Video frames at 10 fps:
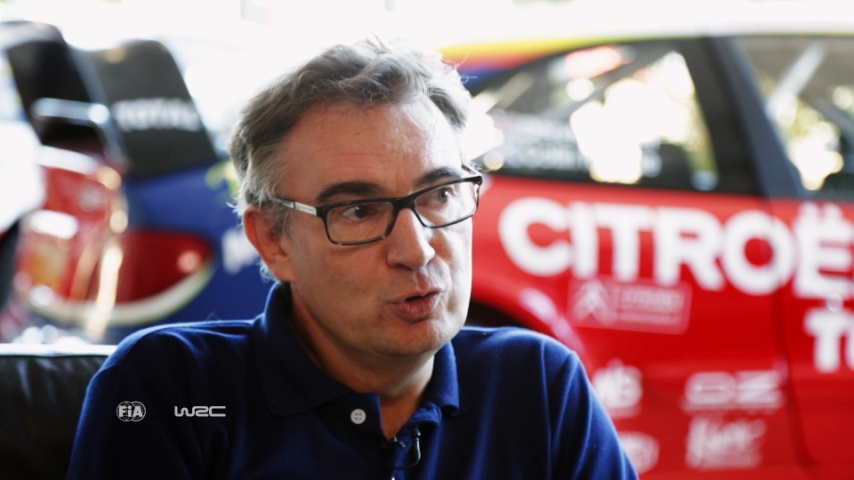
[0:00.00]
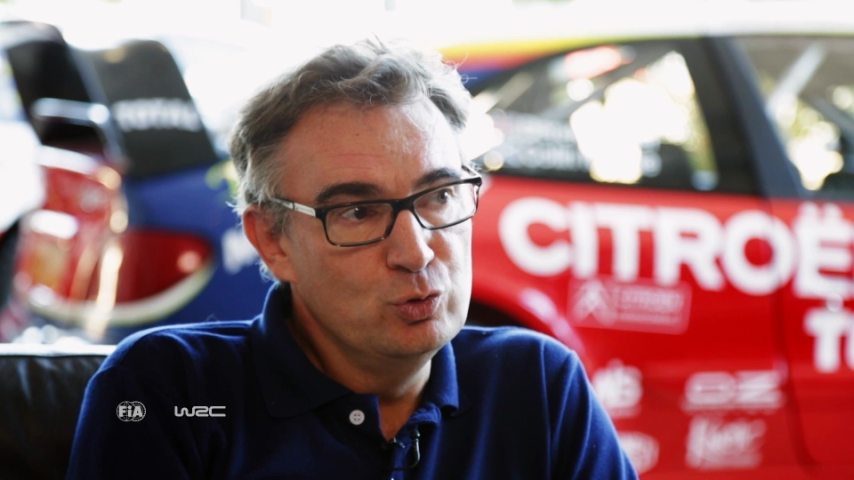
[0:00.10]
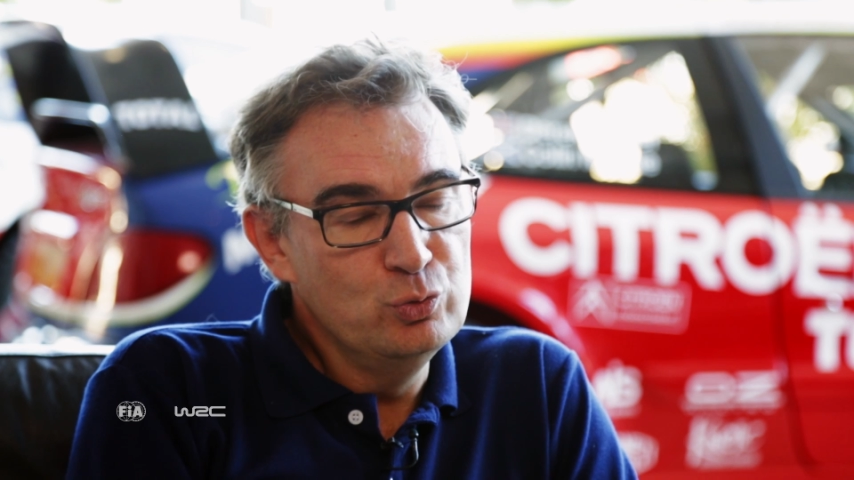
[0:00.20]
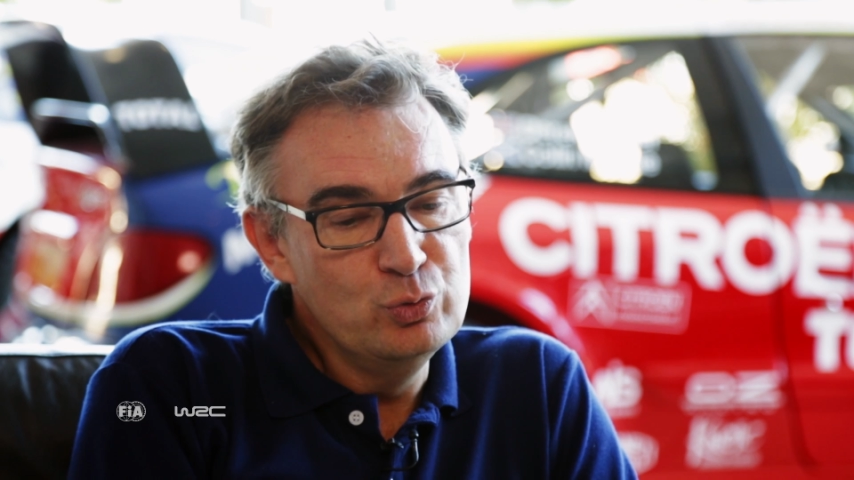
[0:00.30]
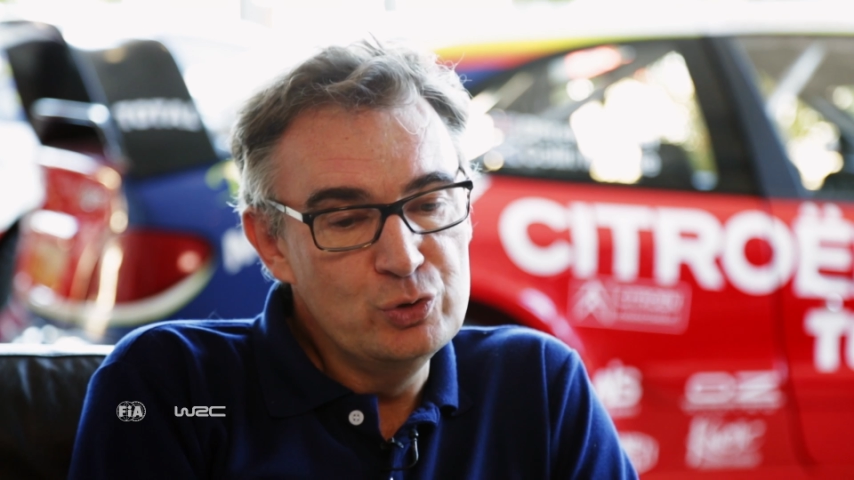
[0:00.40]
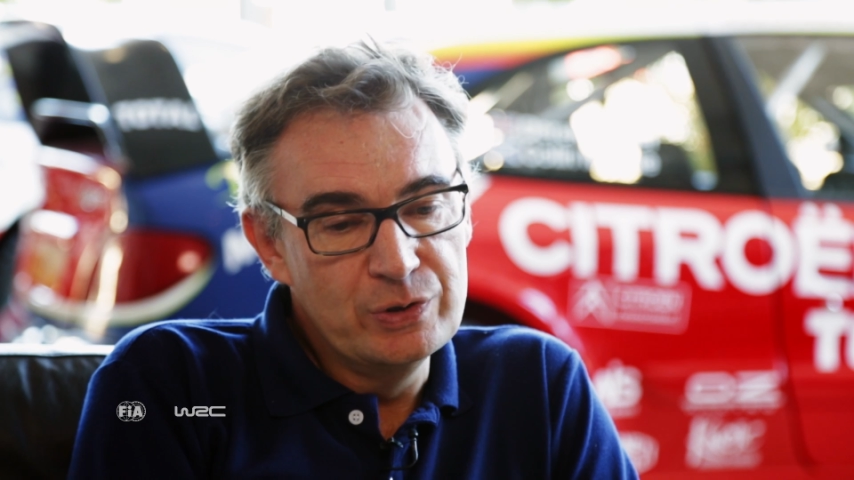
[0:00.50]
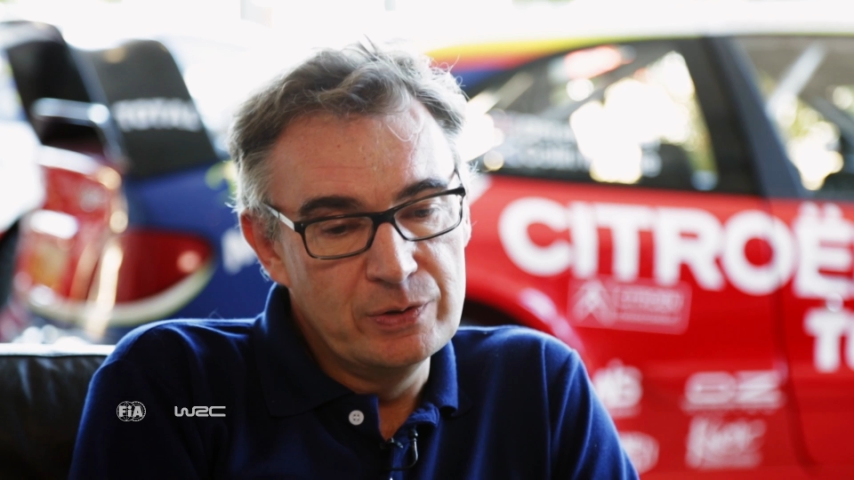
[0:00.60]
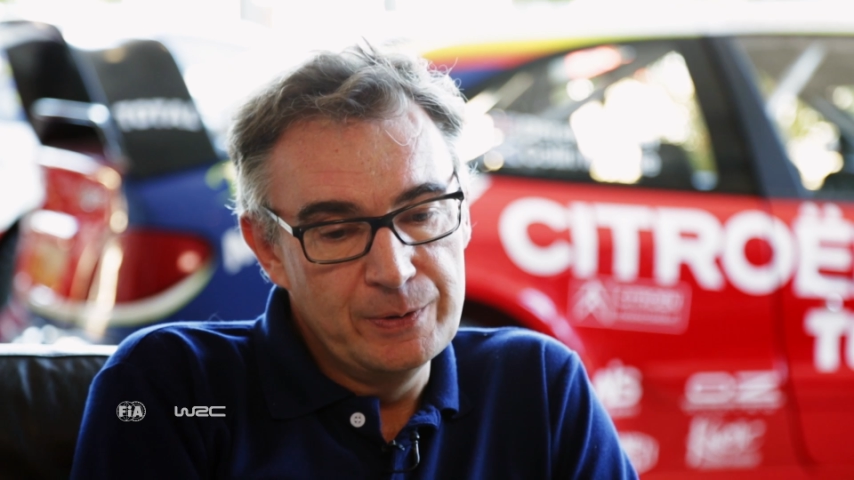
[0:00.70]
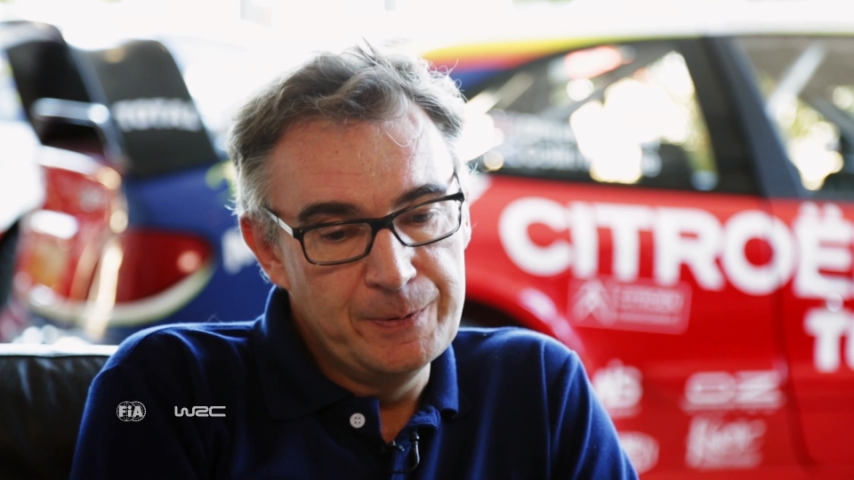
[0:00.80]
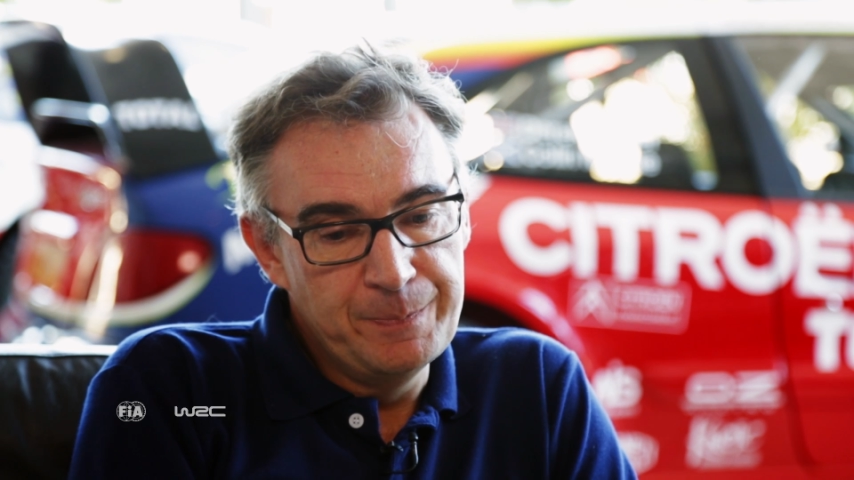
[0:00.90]
Due to
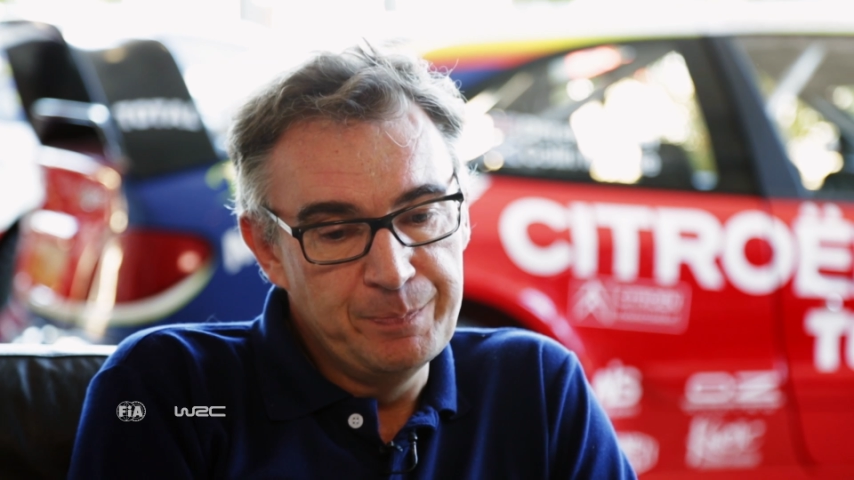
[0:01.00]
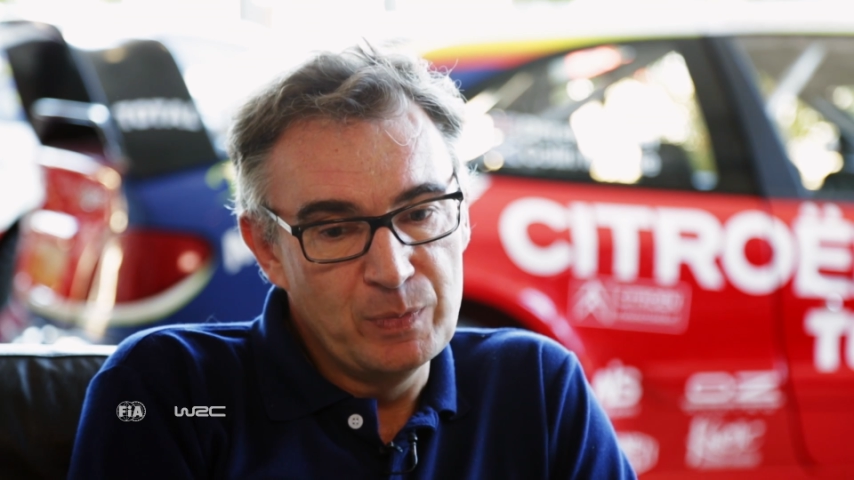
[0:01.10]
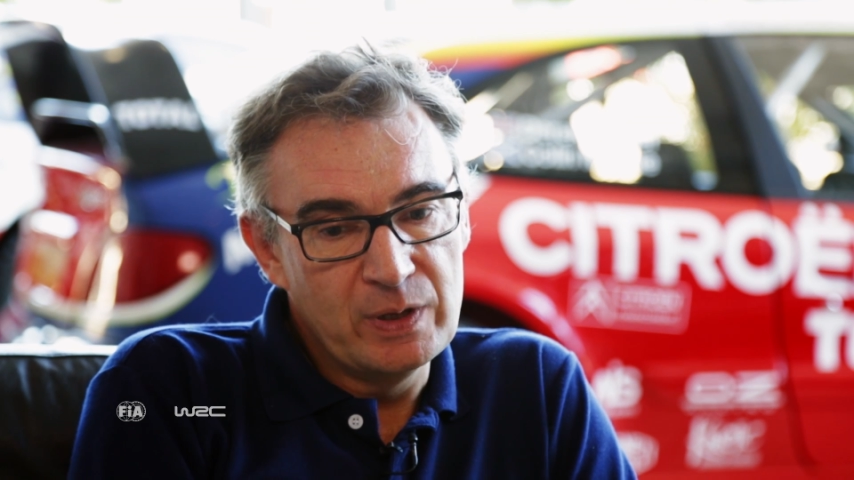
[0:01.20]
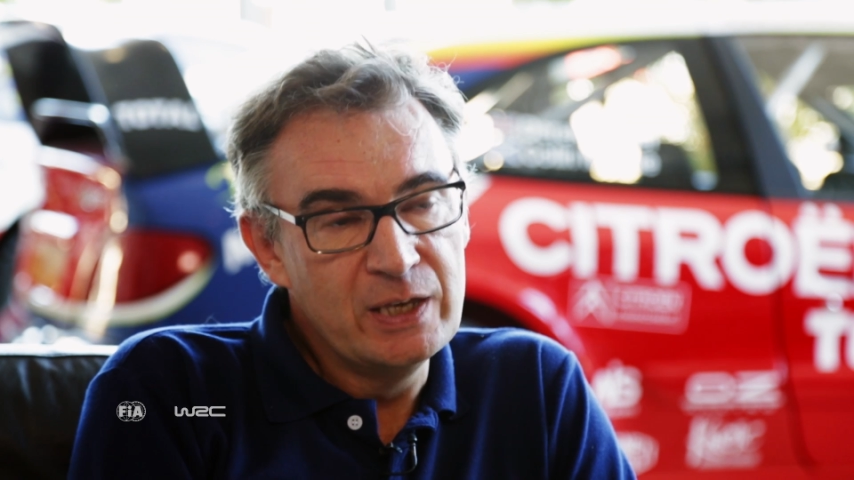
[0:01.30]
the